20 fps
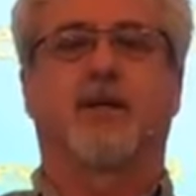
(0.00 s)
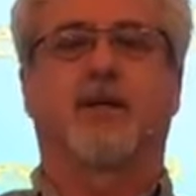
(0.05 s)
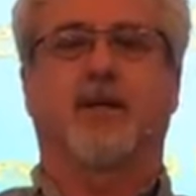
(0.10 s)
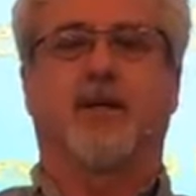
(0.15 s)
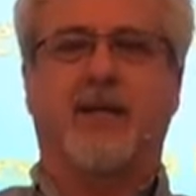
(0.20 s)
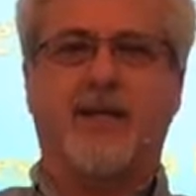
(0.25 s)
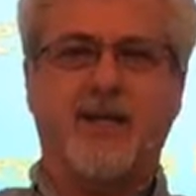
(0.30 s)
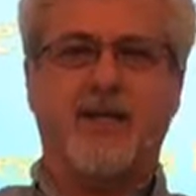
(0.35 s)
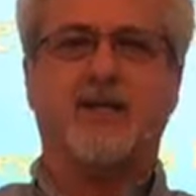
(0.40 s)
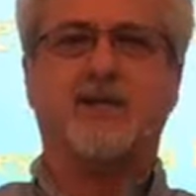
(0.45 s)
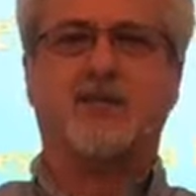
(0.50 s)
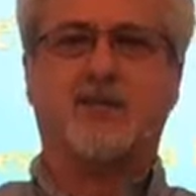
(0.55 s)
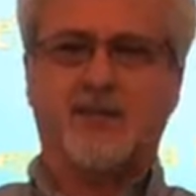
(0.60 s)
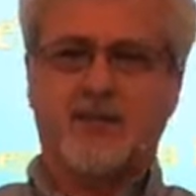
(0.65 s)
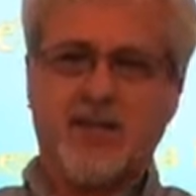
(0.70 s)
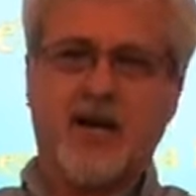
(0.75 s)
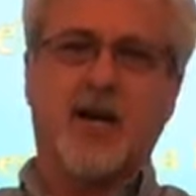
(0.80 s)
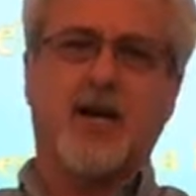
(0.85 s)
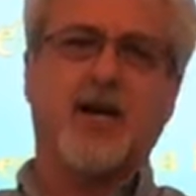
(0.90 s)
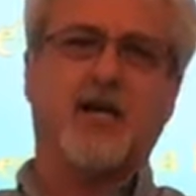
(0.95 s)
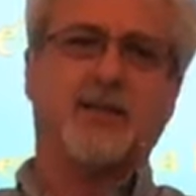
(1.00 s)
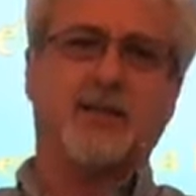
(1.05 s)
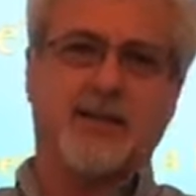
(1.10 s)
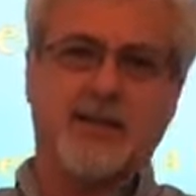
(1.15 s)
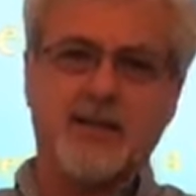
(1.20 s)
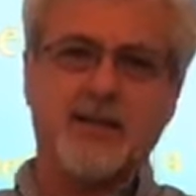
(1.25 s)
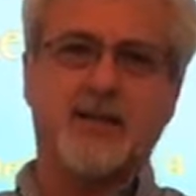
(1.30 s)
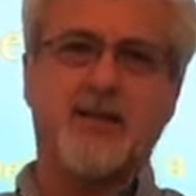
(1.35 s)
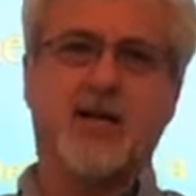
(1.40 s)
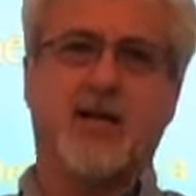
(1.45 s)
Is God
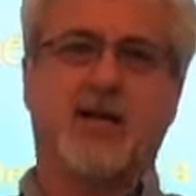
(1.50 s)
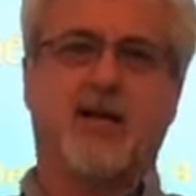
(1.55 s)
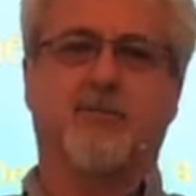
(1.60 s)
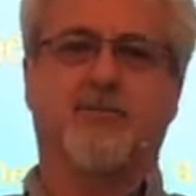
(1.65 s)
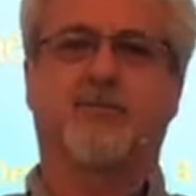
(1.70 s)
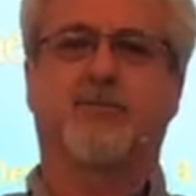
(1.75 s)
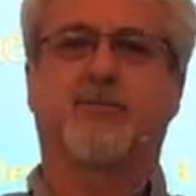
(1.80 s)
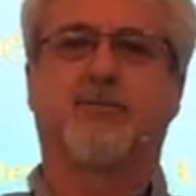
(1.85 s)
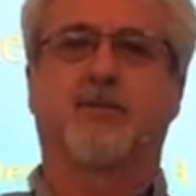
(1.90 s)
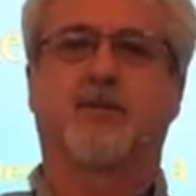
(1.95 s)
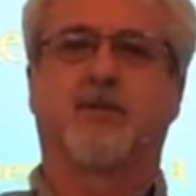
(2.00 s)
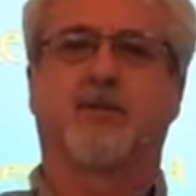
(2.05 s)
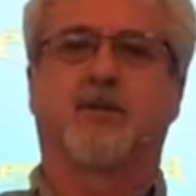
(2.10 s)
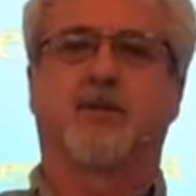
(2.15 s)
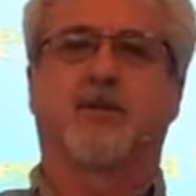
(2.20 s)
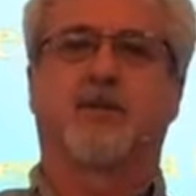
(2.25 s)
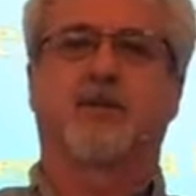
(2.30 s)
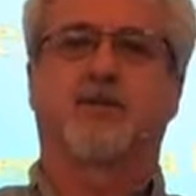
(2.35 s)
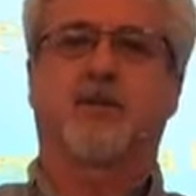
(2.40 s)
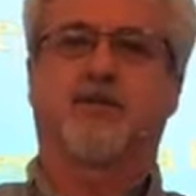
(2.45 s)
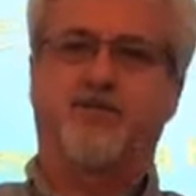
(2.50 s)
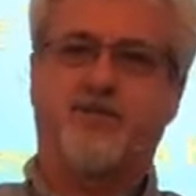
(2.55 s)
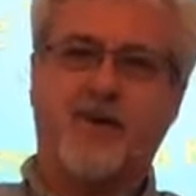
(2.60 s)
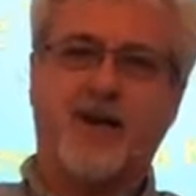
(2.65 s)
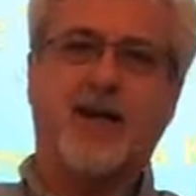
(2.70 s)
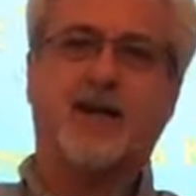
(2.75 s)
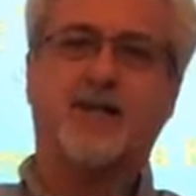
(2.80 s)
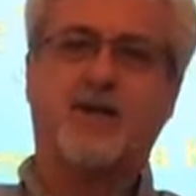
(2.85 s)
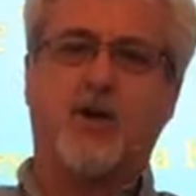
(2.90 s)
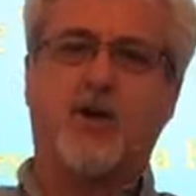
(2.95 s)
enough to
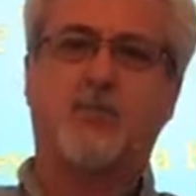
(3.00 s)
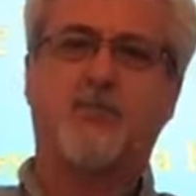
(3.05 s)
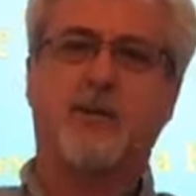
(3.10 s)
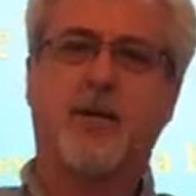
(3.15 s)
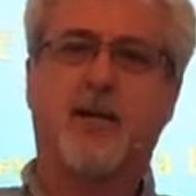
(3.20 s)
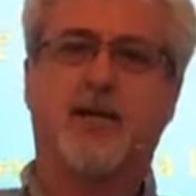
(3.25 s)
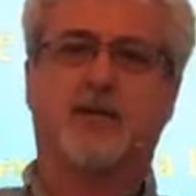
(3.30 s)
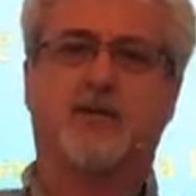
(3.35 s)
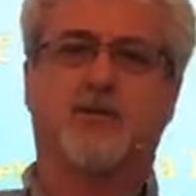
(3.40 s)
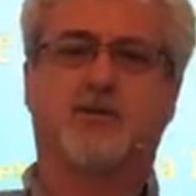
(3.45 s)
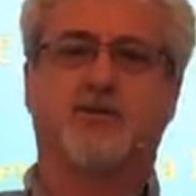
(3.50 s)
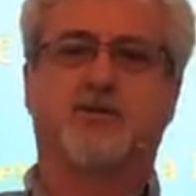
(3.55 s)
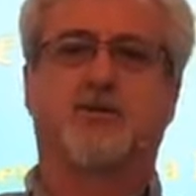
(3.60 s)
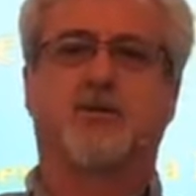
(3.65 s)
fight our battles?